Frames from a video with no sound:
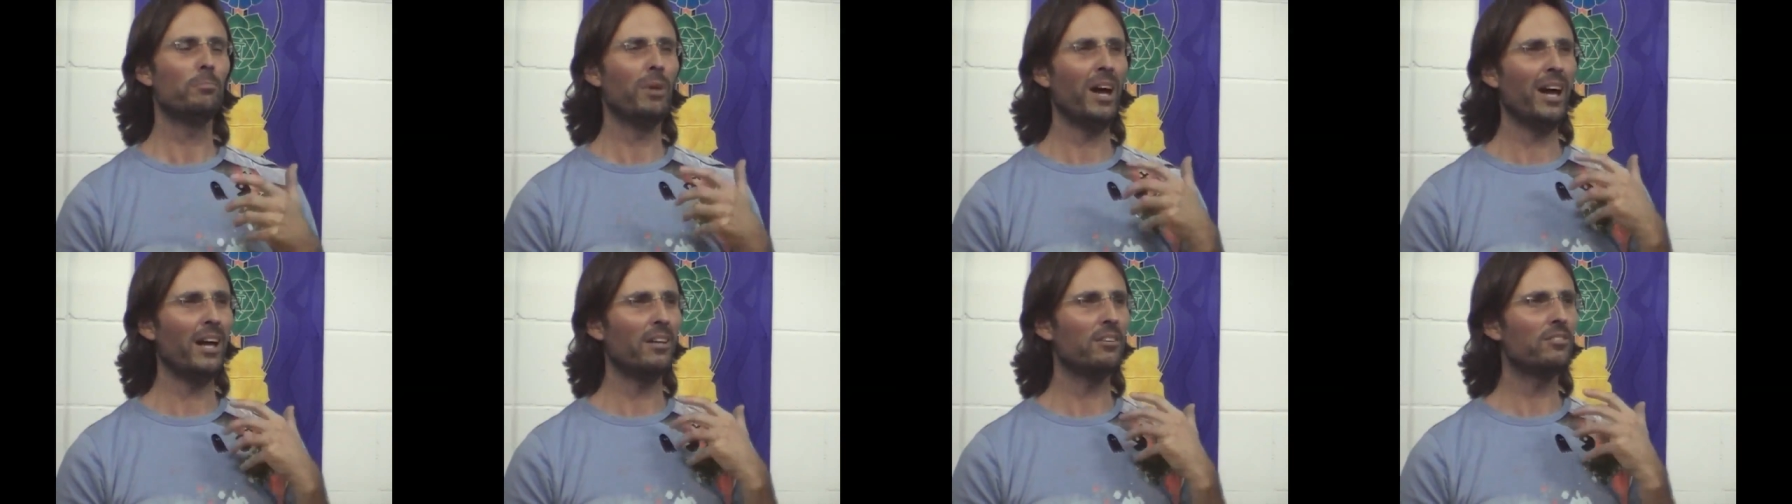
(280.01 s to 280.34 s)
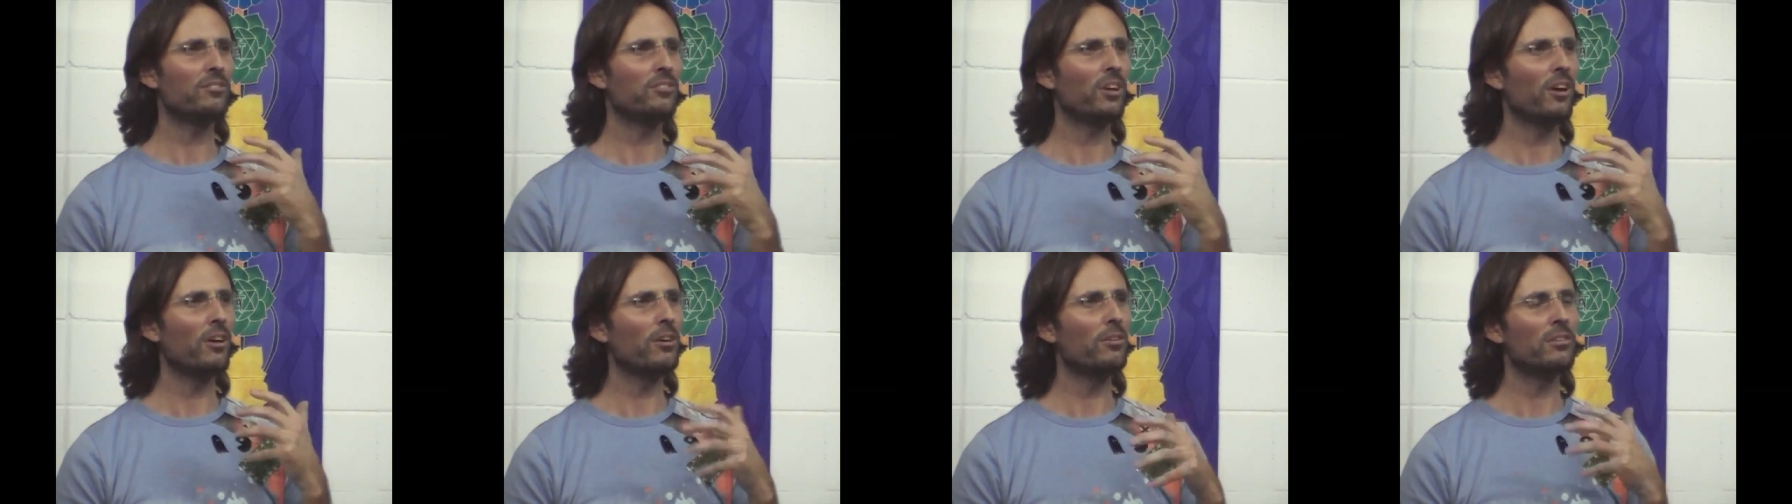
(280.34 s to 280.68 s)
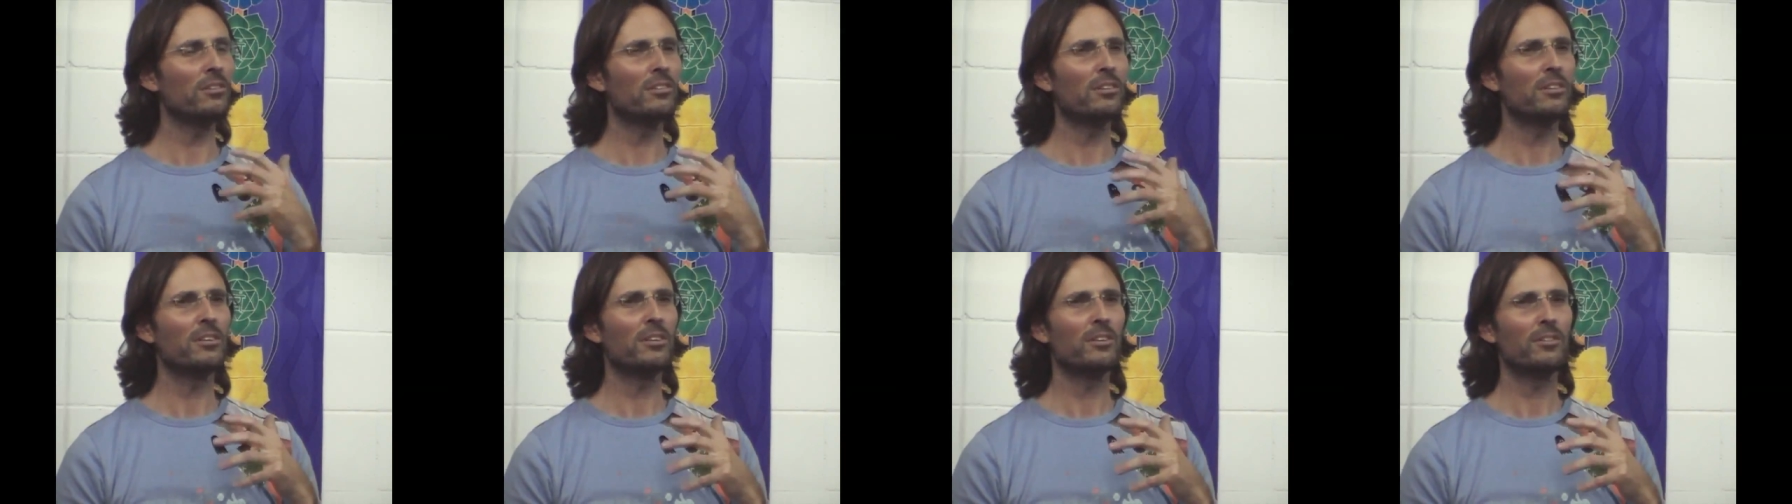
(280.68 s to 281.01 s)
But
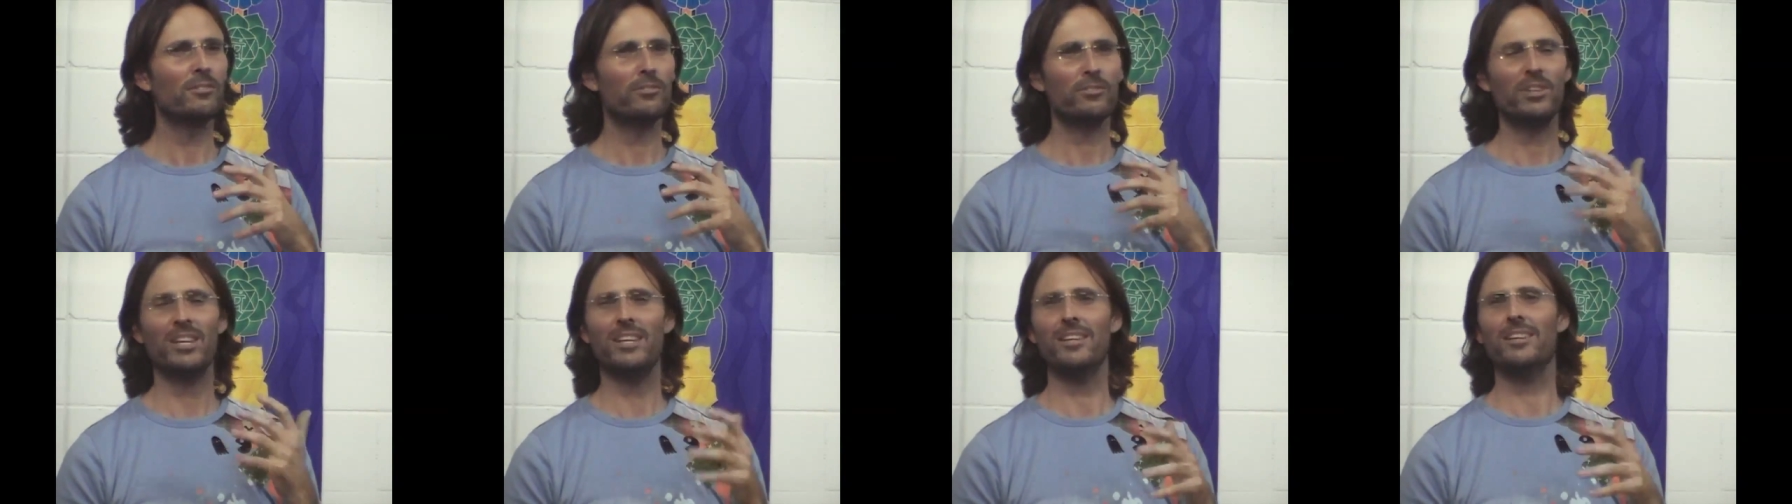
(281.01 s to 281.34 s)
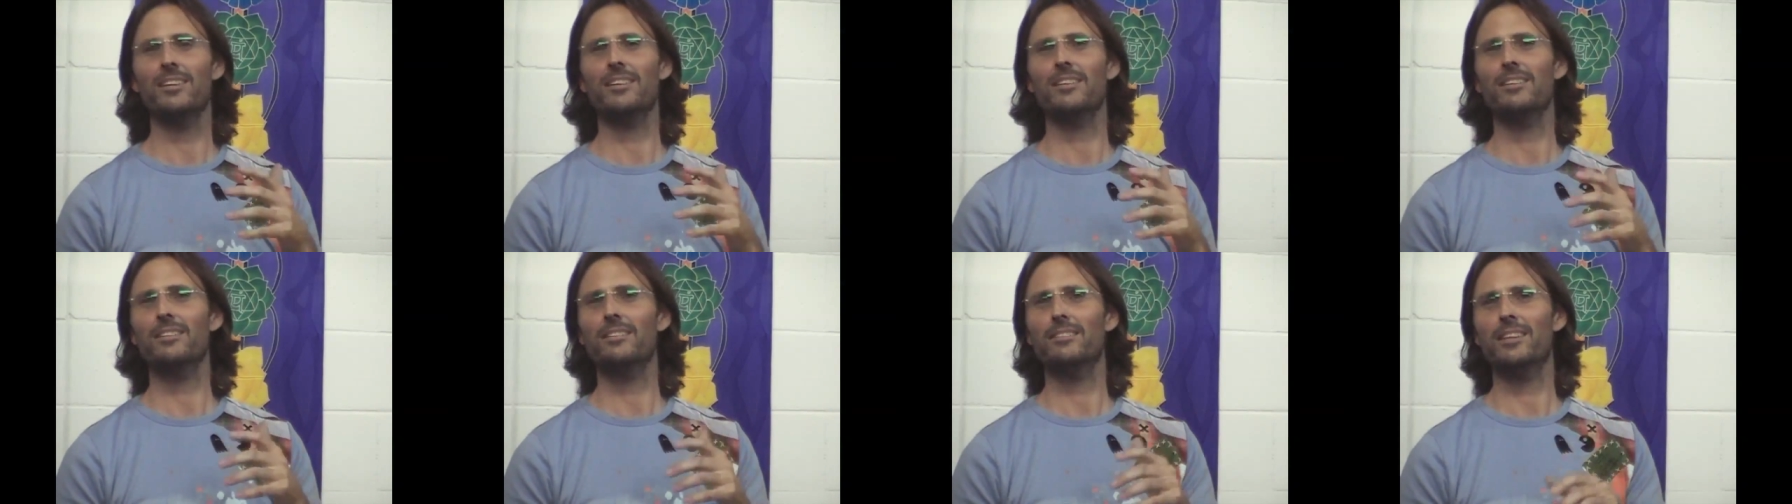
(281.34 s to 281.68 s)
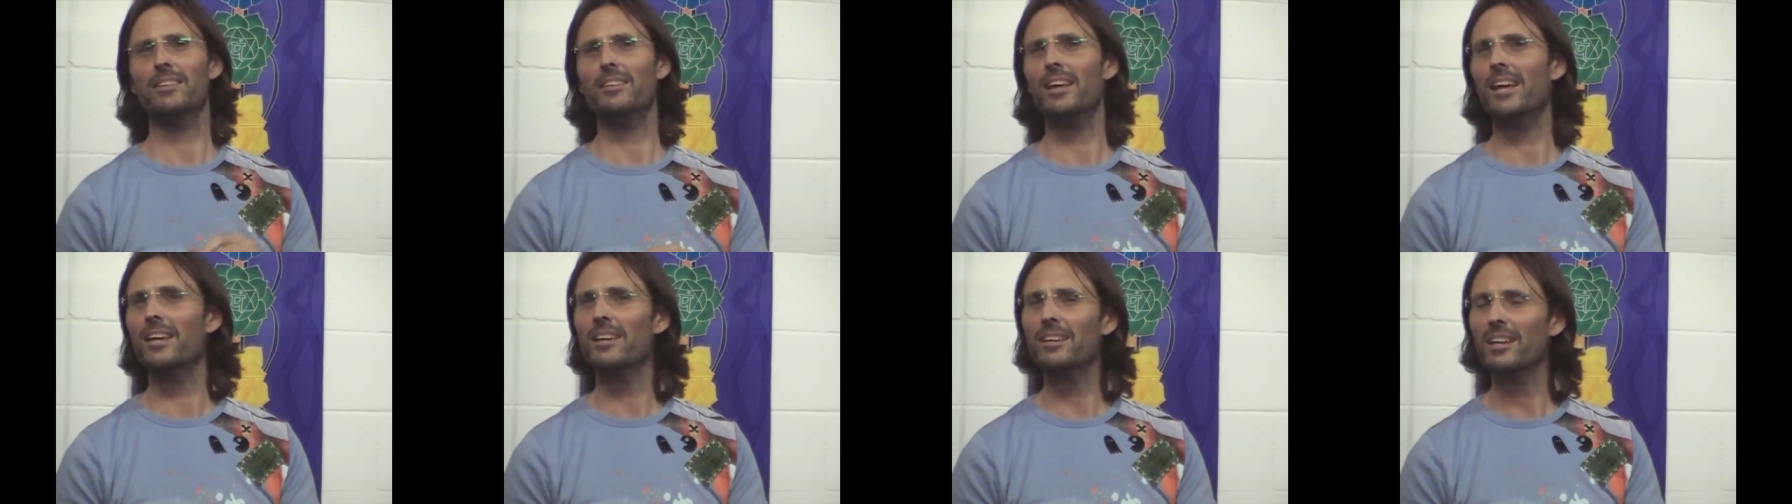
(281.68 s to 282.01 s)
don't think
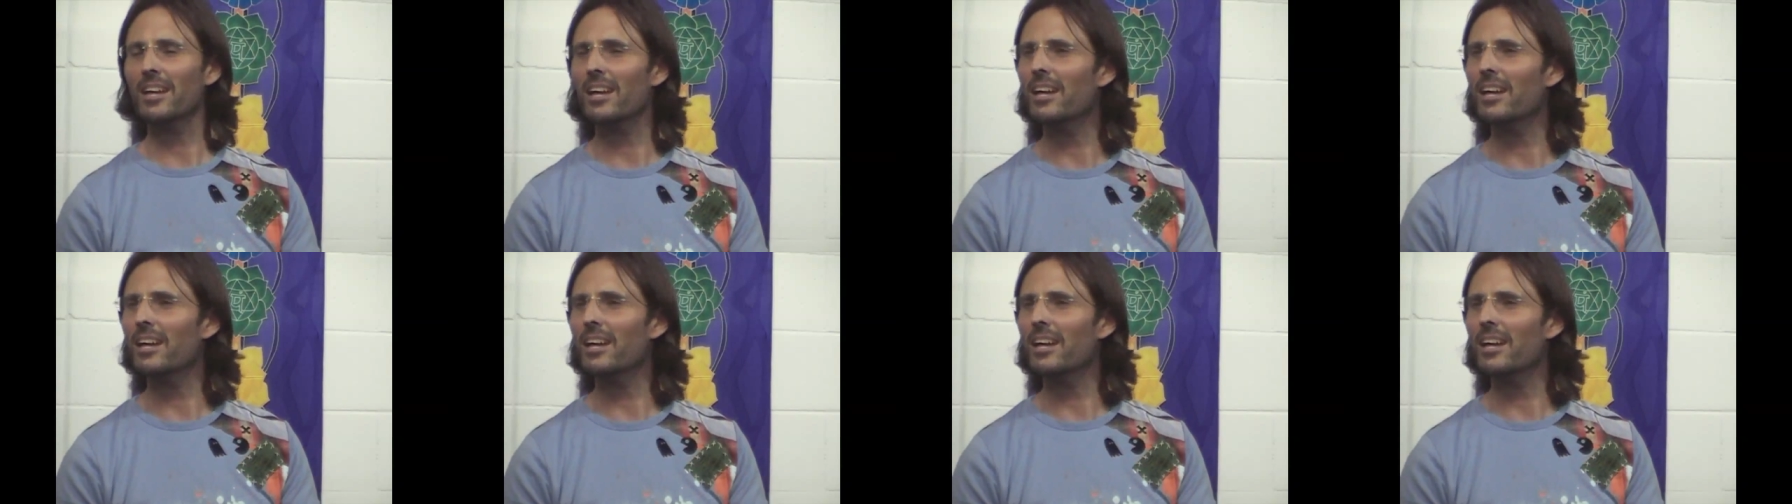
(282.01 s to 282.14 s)
that they